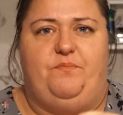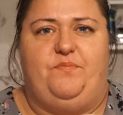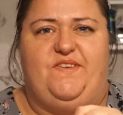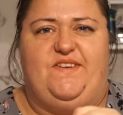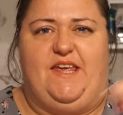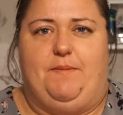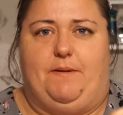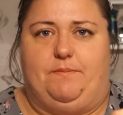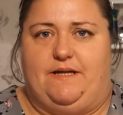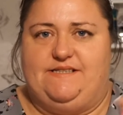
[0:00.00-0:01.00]
sticky
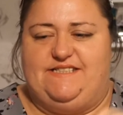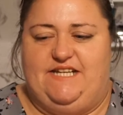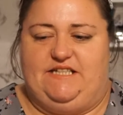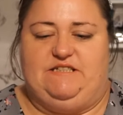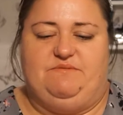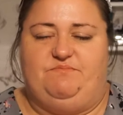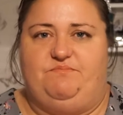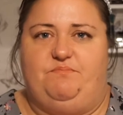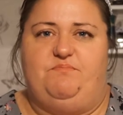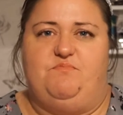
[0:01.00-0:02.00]
about plastic
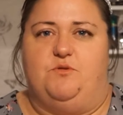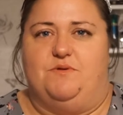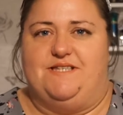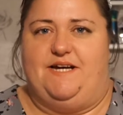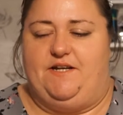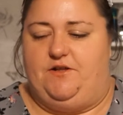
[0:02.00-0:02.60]
double-sided